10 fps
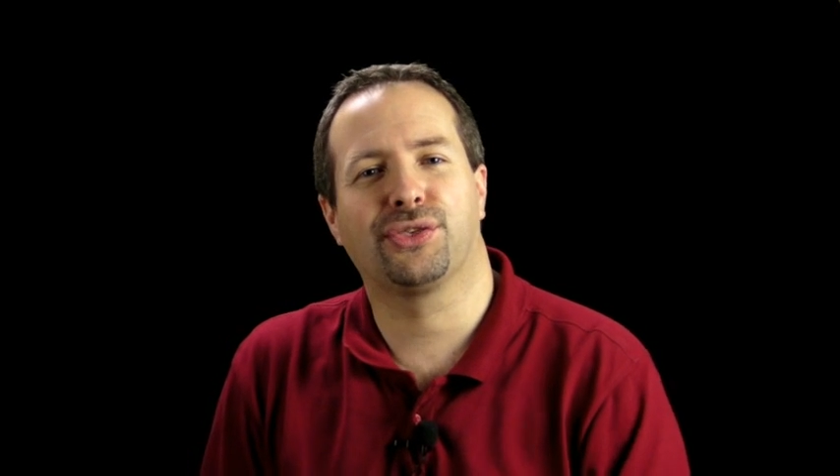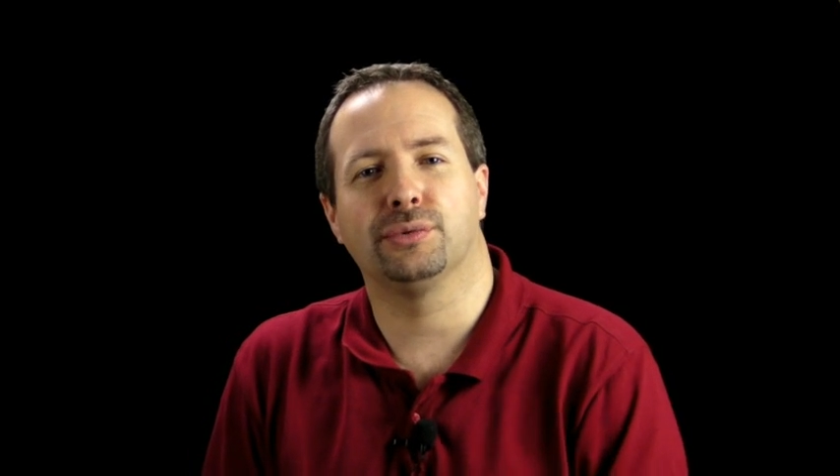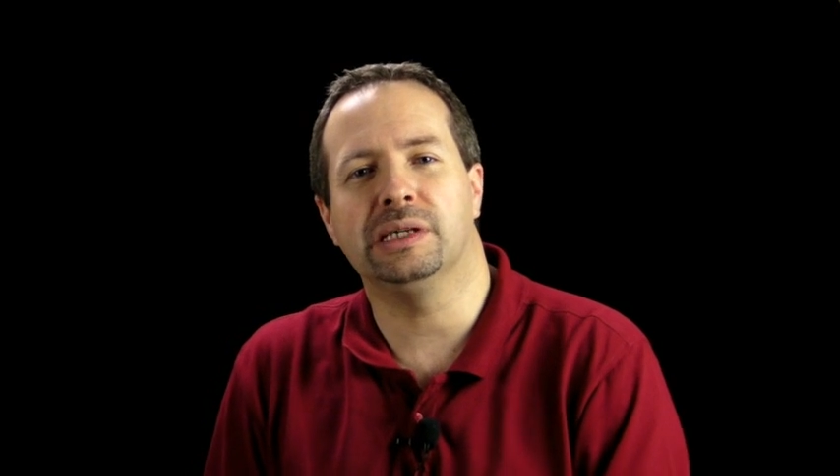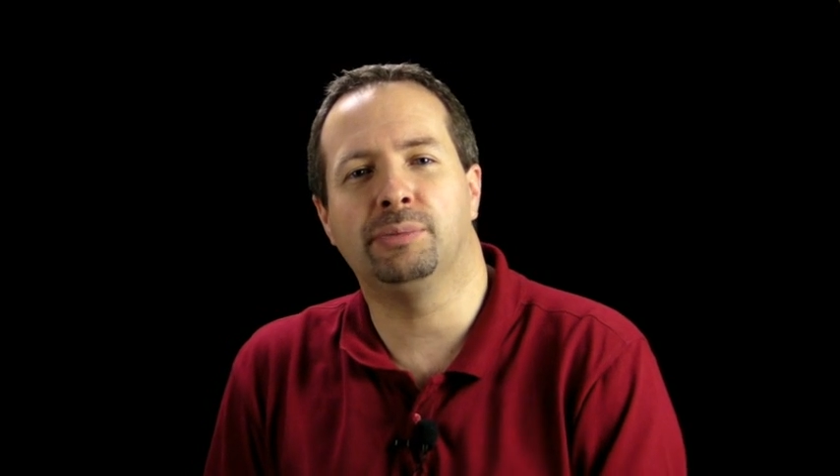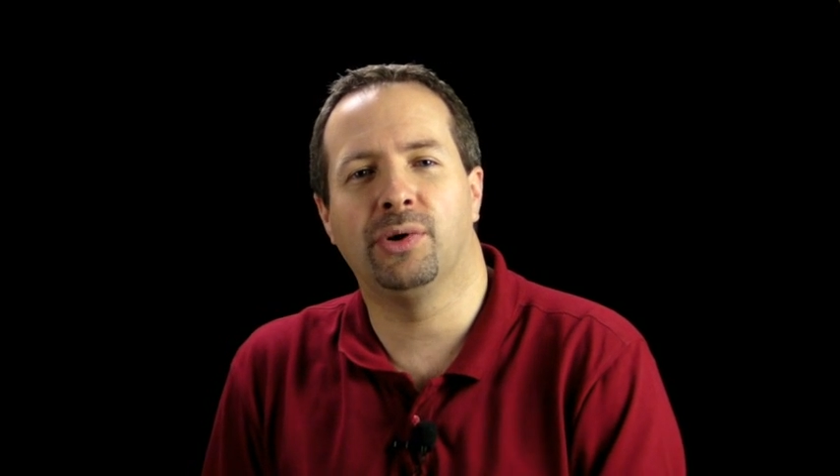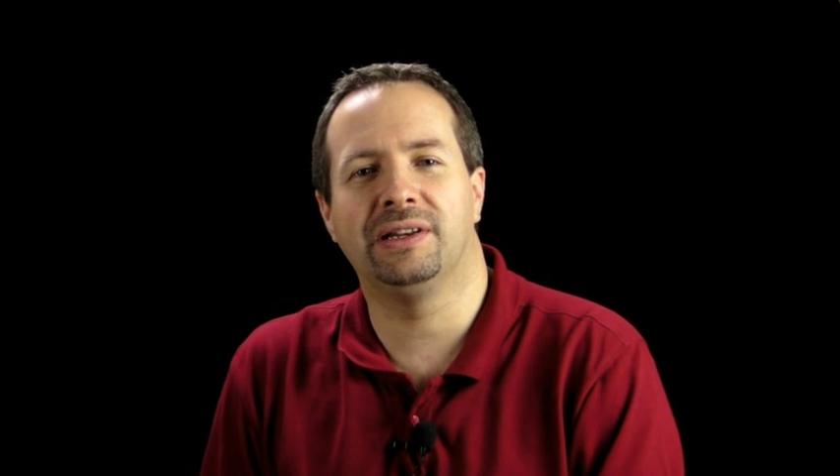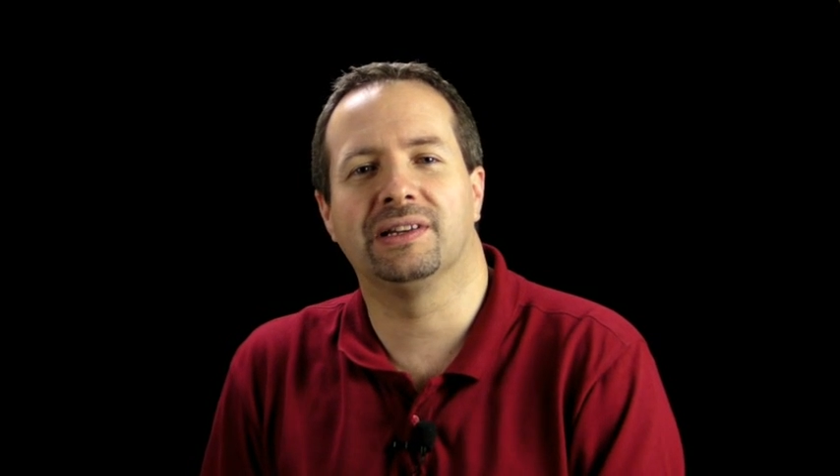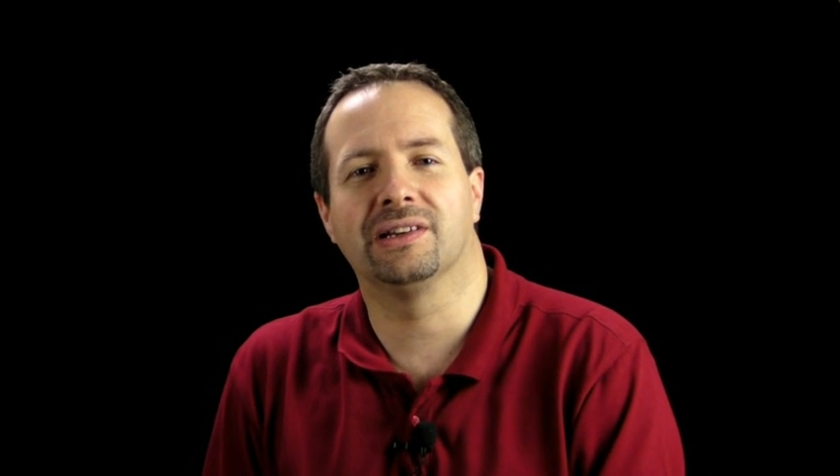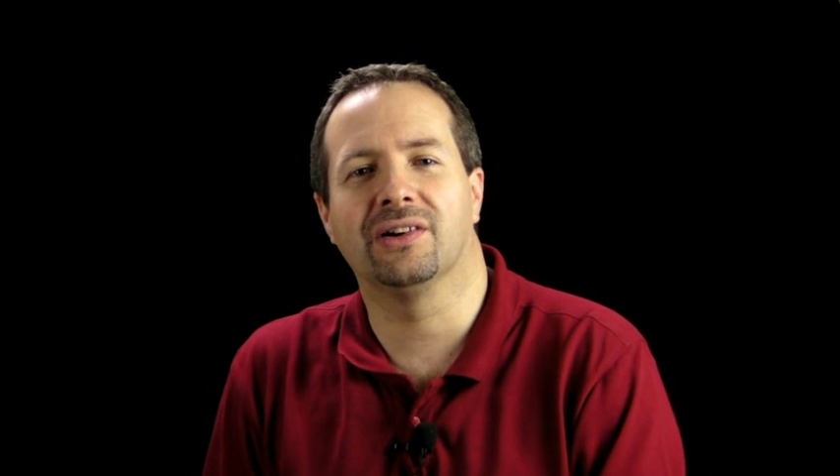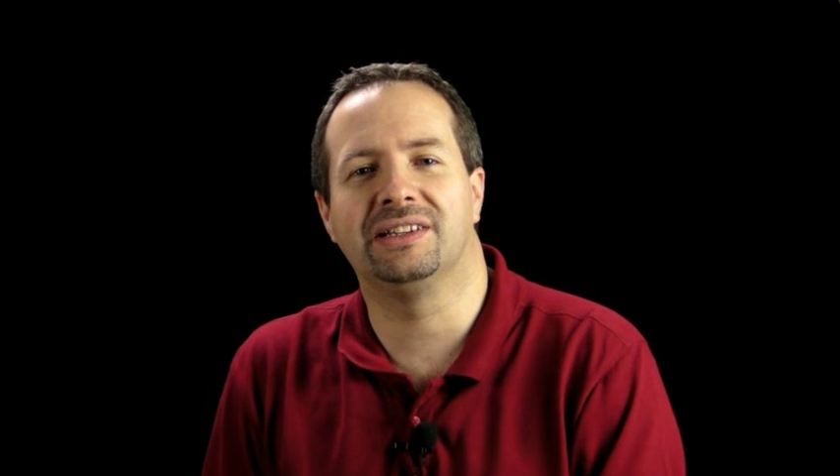
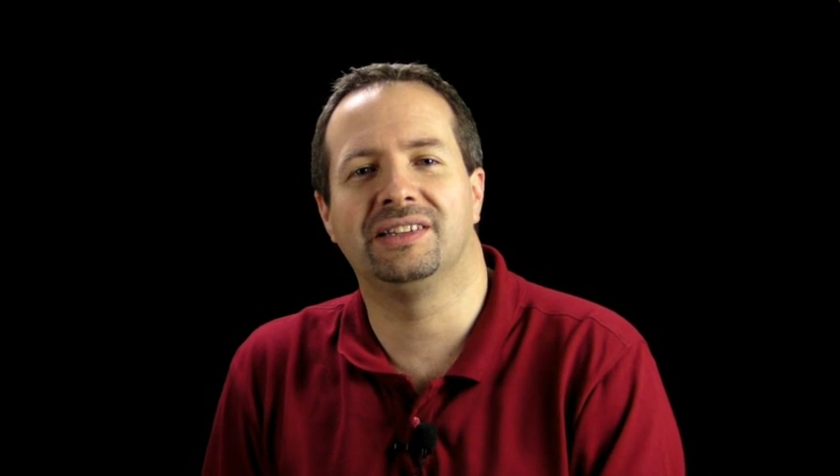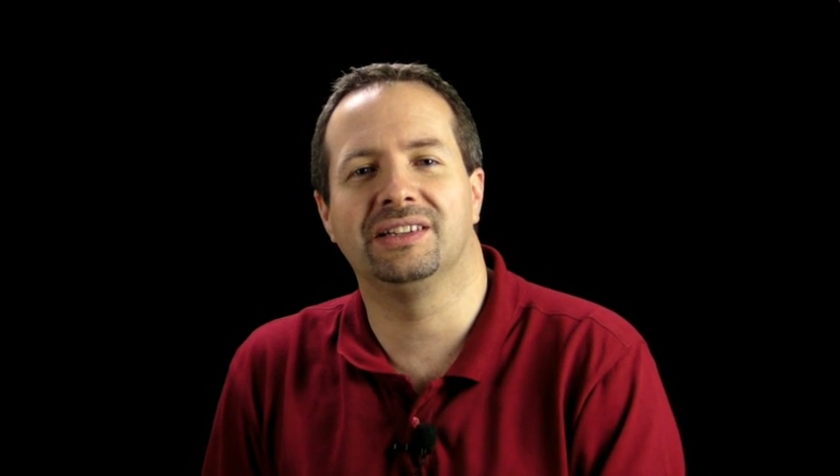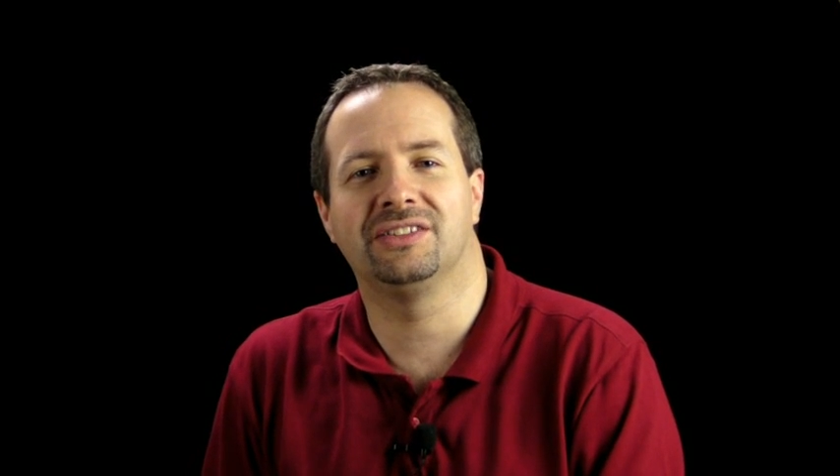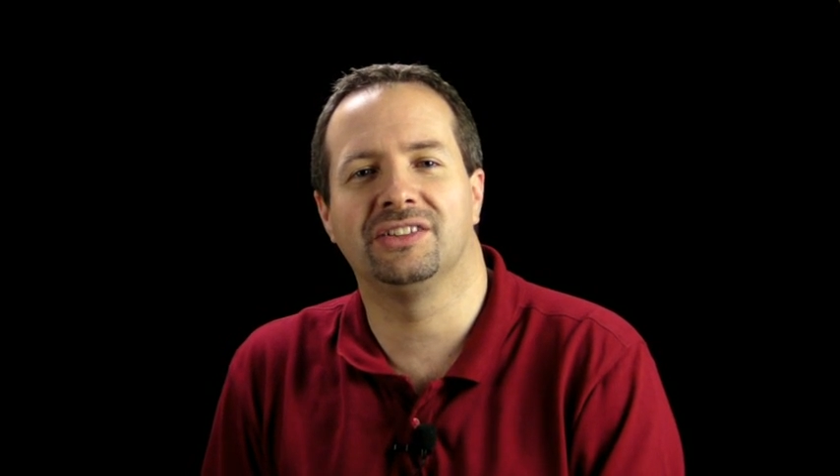3-point lighting